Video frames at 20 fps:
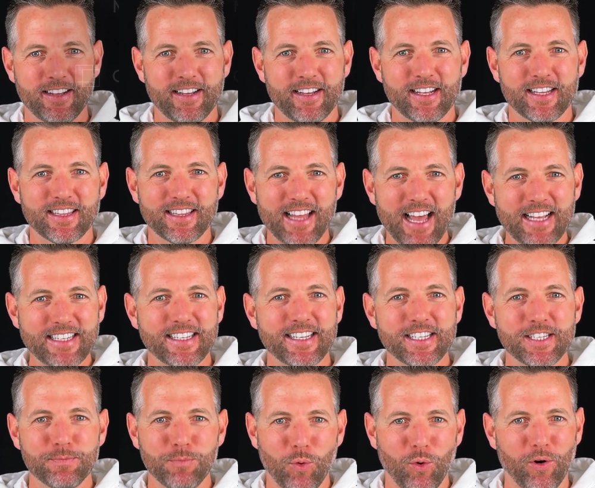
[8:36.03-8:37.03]
Less
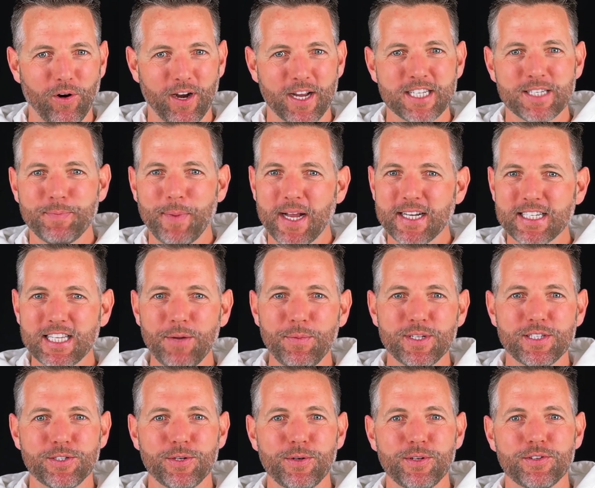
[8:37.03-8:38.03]
is more, especially when
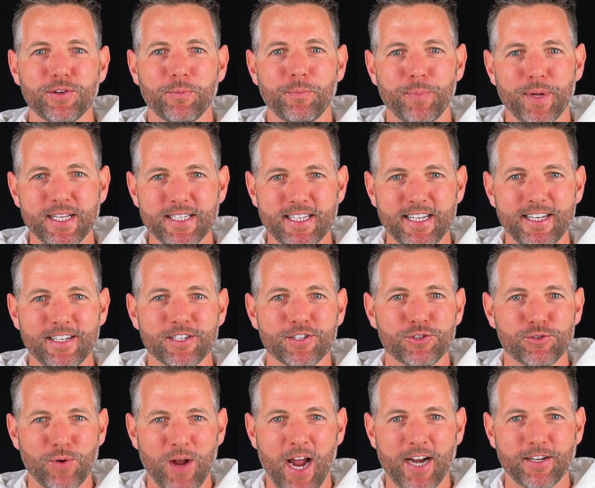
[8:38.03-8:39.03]
students are busy,
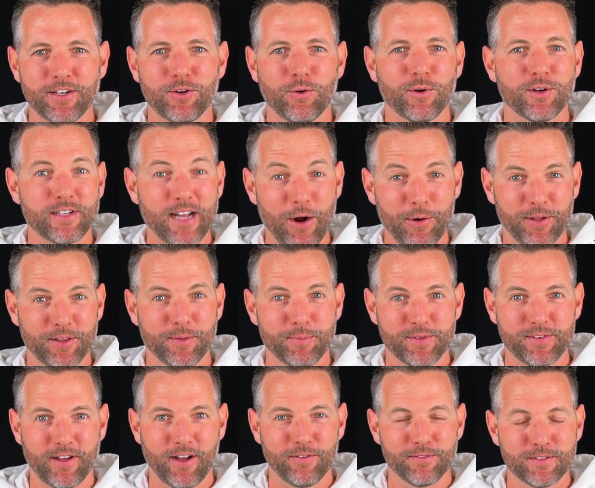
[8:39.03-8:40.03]
distracted, or doubting
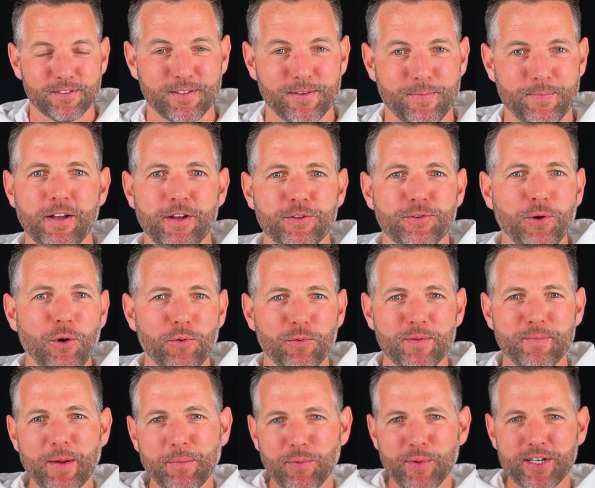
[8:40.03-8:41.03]
themselves. So
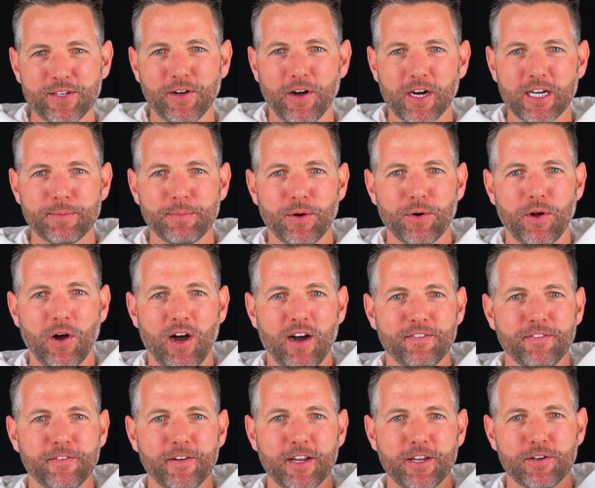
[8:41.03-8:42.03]
remember we talked about
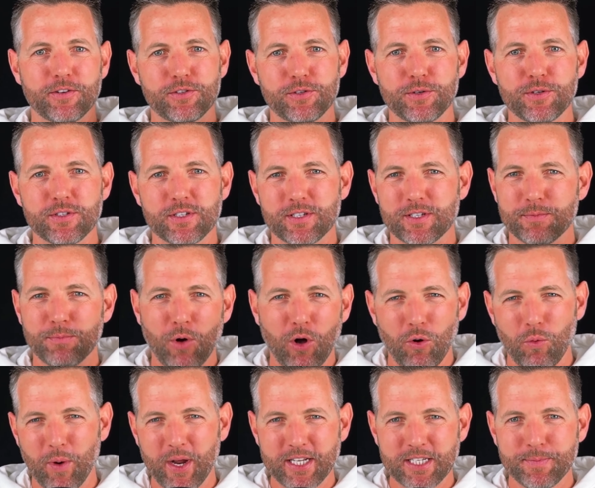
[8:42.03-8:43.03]
offering your students
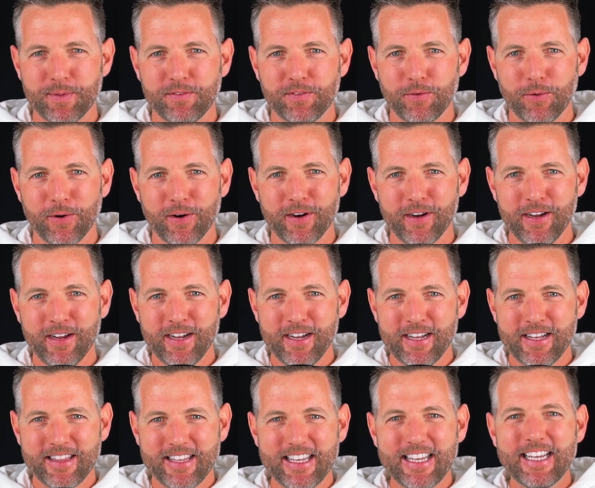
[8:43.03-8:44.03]
small wins before?
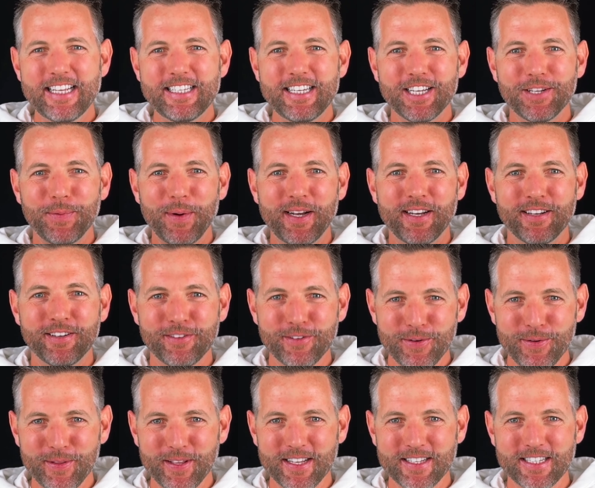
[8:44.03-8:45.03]
The easiest way to
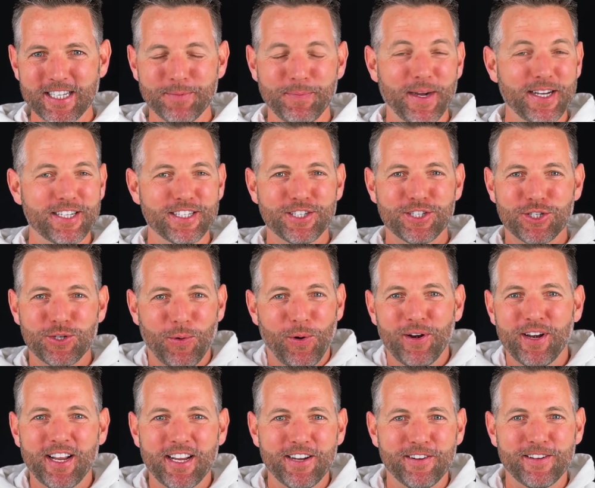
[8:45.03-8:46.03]
do this is by just
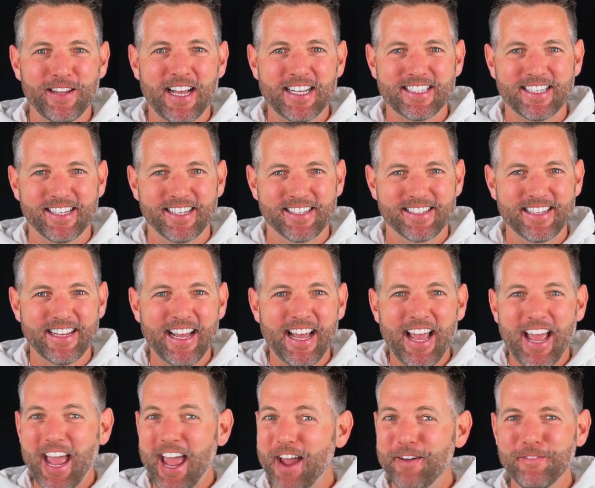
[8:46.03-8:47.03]
shortening your lessons.
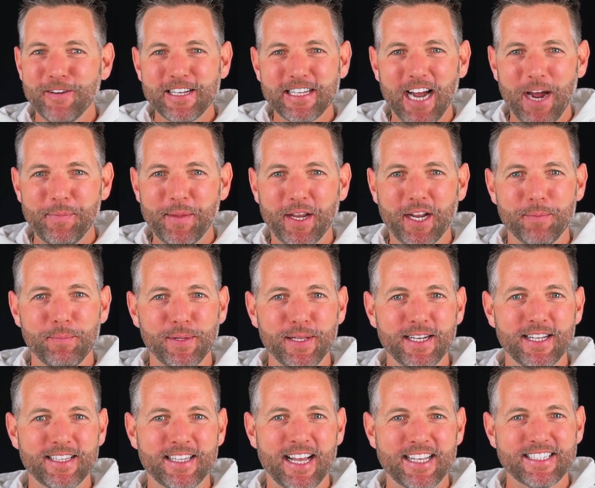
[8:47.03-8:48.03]
Every time they complete
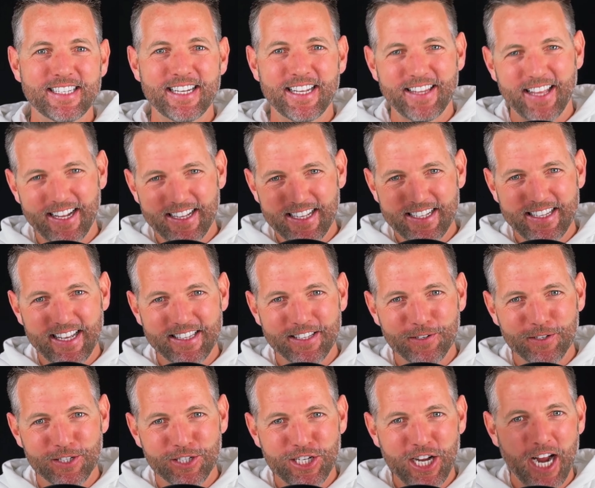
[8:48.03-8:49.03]
a lesson and they click that
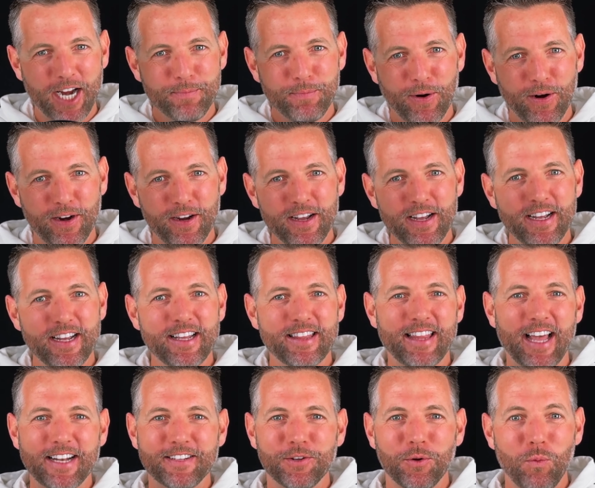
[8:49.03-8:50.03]
little check mark,
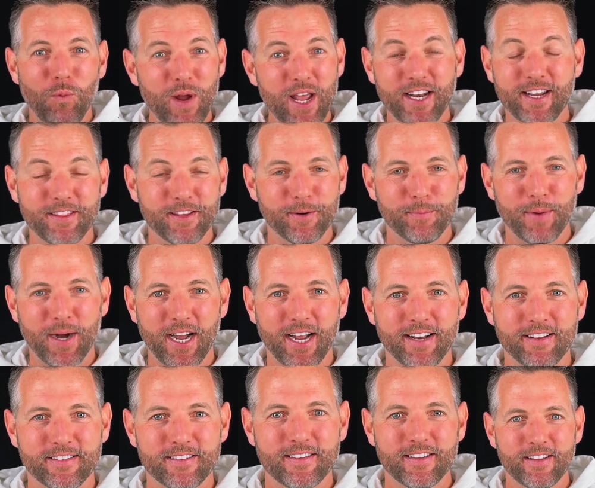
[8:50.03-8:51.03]
that's a win in their
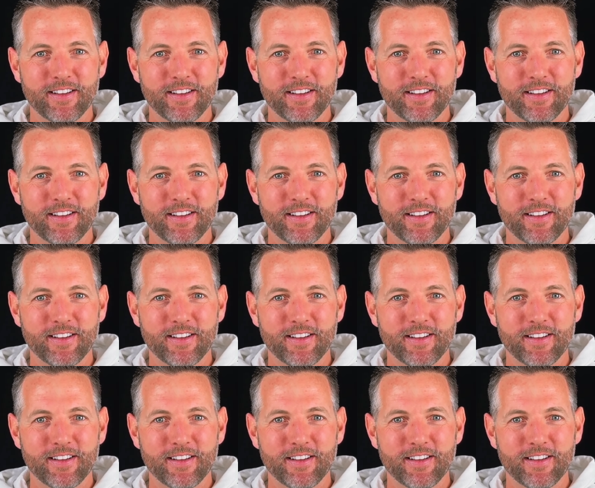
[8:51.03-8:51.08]
minds.